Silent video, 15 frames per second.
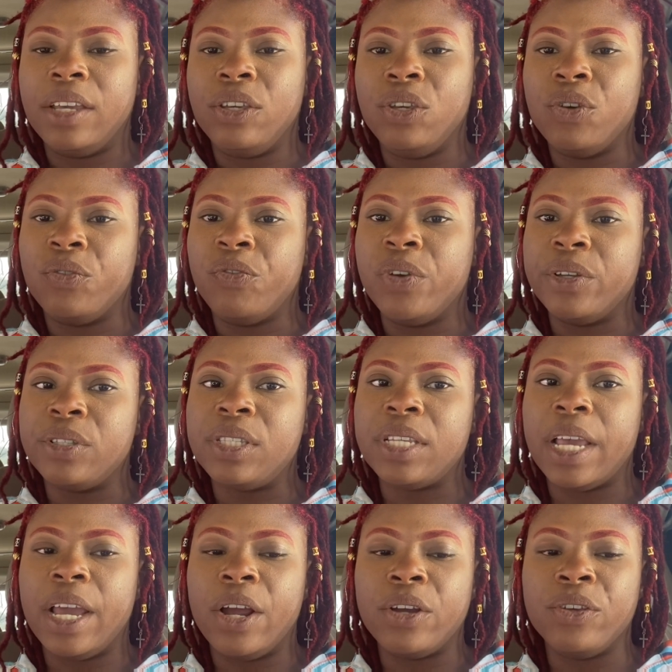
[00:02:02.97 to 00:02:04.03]
you feel
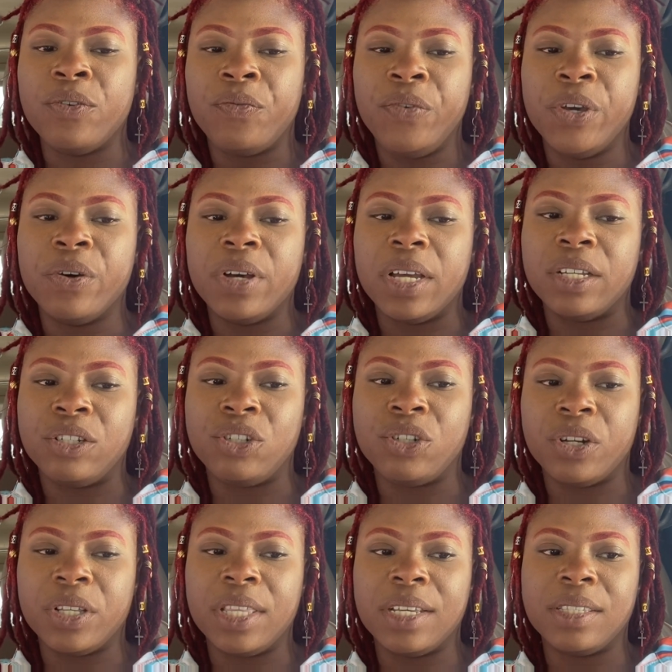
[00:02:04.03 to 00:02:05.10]
scared, you feel
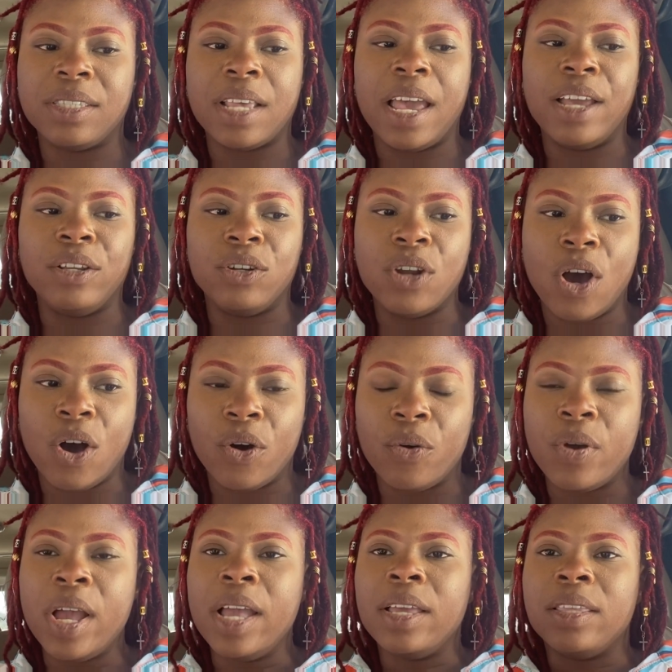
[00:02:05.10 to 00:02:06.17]
unsure, they're saying, no,
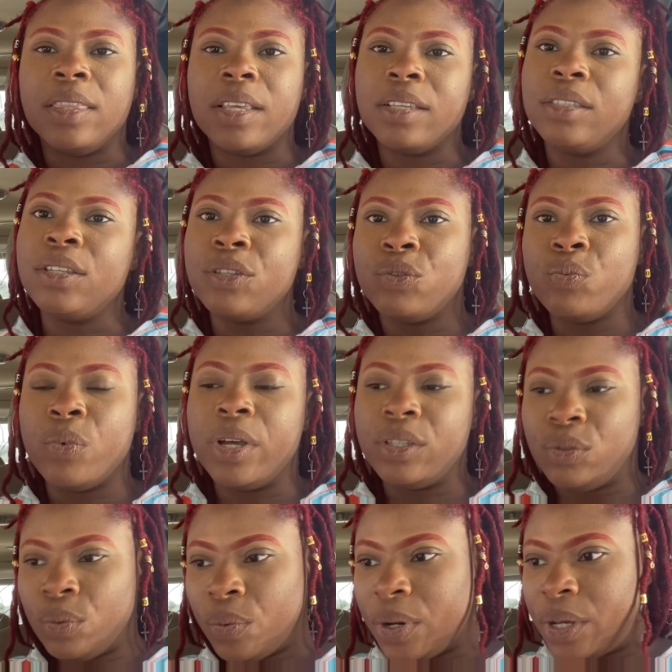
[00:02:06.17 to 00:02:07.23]
this is
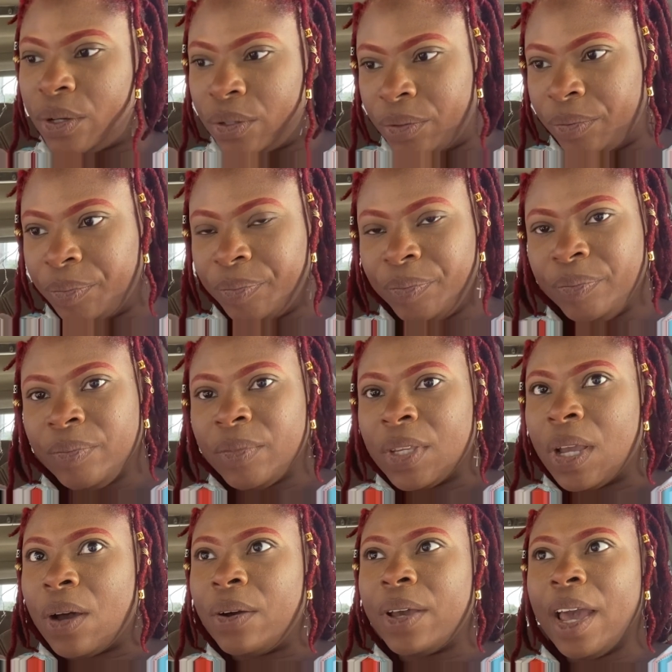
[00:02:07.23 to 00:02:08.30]
what's real.
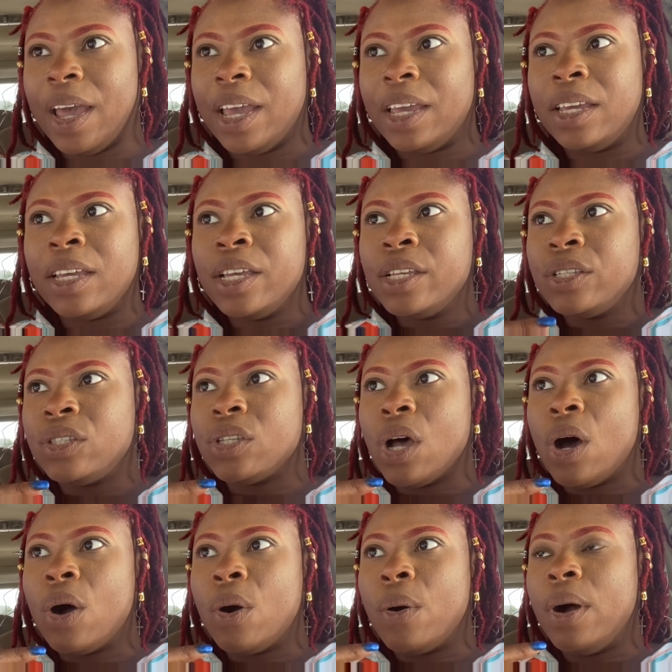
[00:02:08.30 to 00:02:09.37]
Okay?
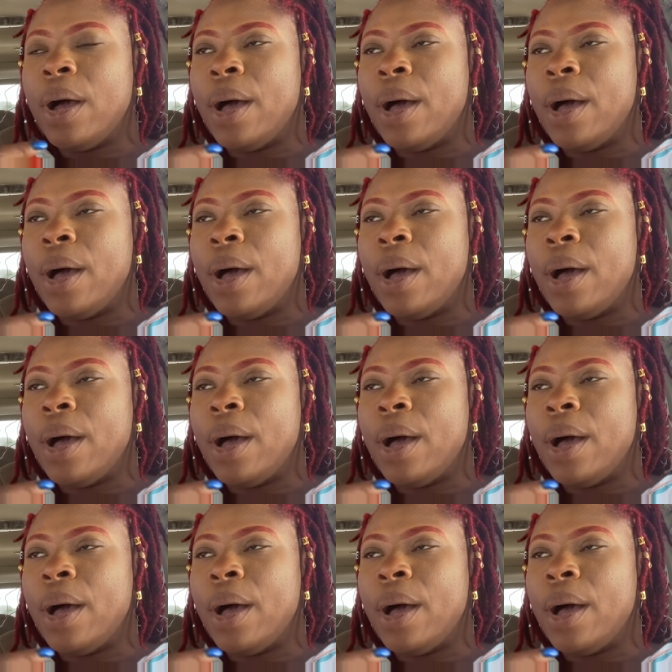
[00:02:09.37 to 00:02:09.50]
So,